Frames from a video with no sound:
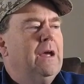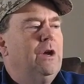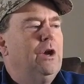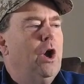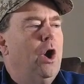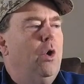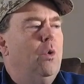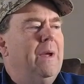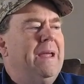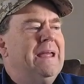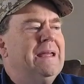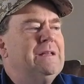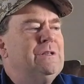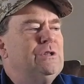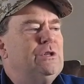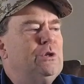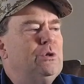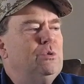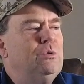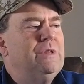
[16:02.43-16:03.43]
Go
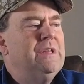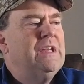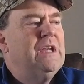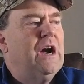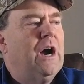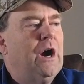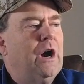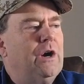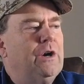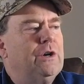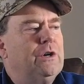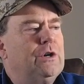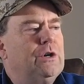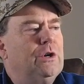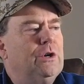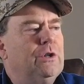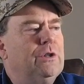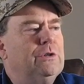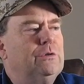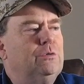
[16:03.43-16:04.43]
into the
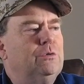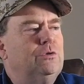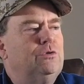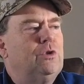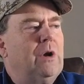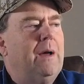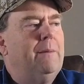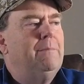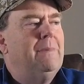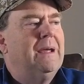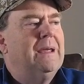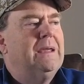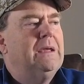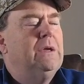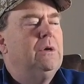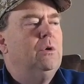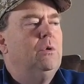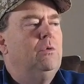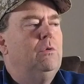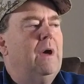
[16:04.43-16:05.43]
article. This was dropped by
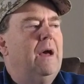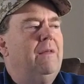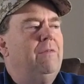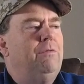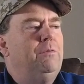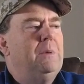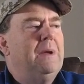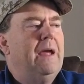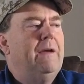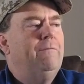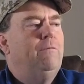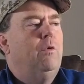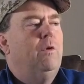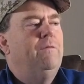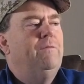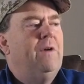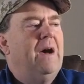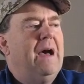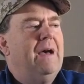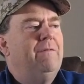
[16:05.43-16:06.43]
Q on
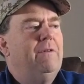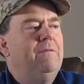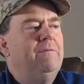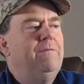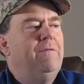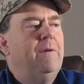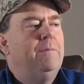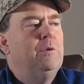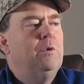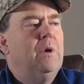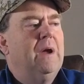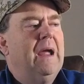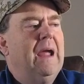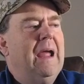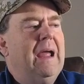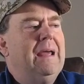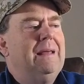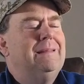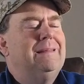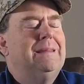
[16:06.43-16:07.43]
3845 on February
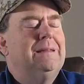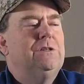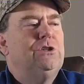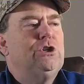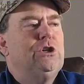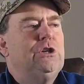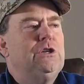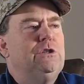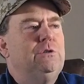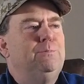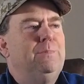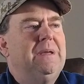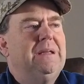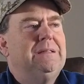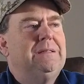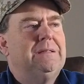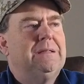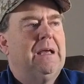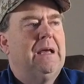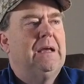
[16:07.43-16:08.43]
8th. Cheese
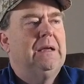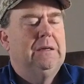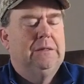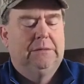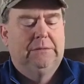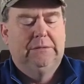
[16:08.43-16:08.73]
pizza.